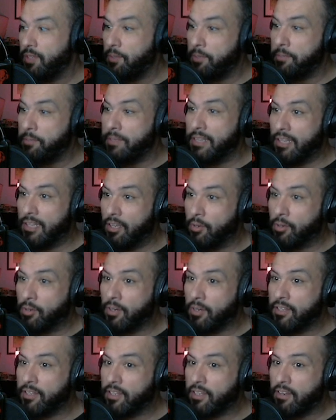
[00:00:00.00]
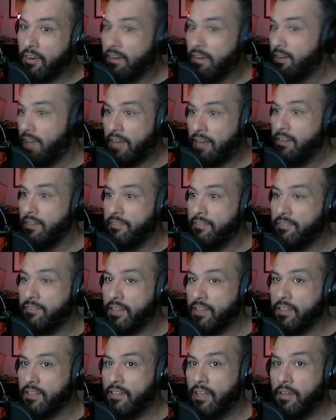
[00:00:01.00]
would have been lower on the card. I don't even
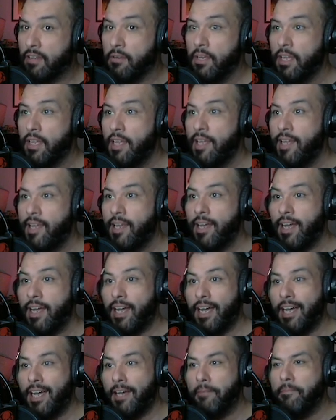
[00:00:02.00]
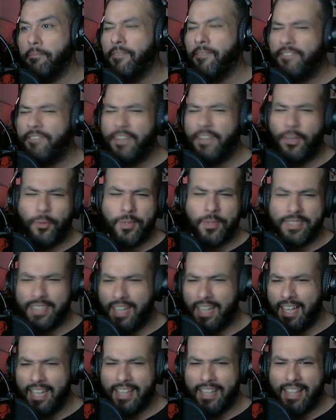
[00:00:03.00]
fucking know. Uh, but Phil was
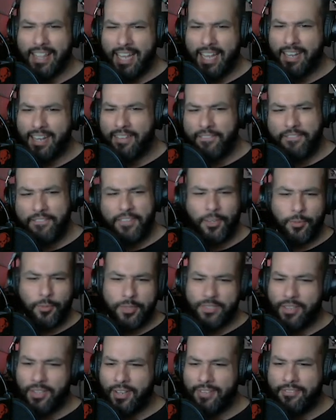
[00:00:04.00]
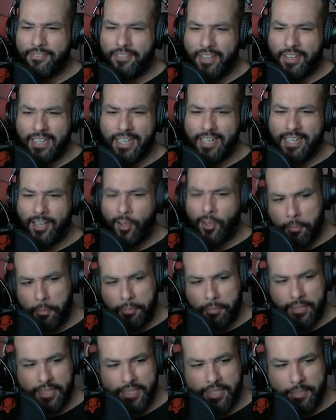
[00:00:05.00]
like that. Phil was on fucking
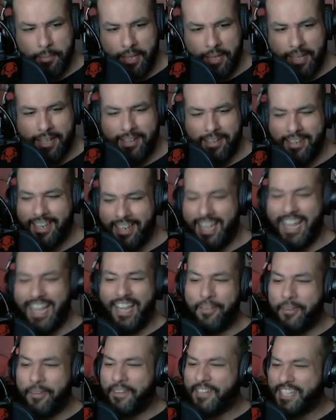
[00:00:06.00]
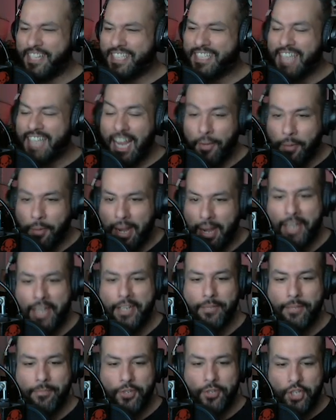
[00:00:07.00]
opiates, man. He would just say
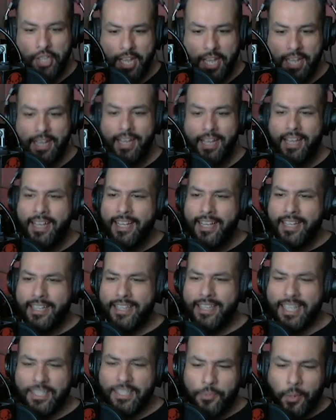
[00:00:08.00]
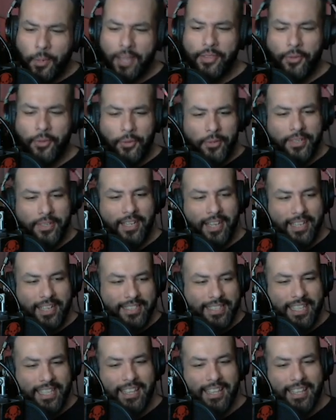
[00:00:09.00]
random shit. That's why the whole Nazi